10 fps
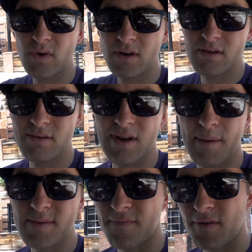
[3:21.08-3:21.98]
We're gonna
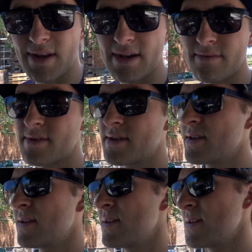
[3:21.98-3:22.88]
grab some food now.
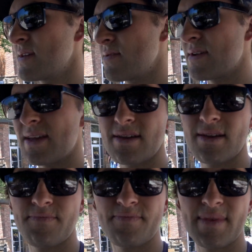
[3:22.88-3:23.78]
We
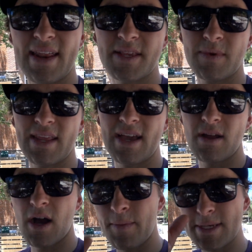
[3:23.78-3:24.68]
ate as many
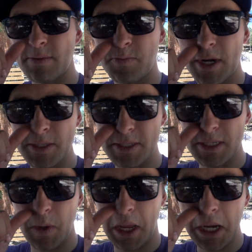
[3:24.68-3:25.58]
hummus and pretzels
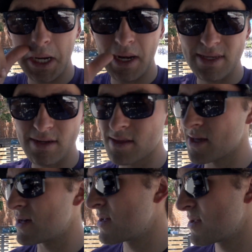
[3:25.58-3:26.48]
as we could until
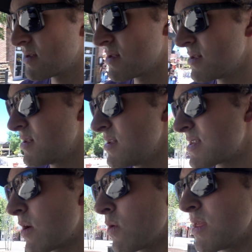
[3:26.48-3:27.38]
uh,
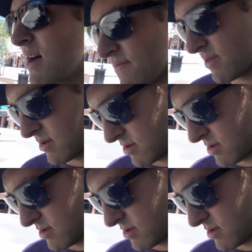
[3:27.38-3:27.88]
to hold off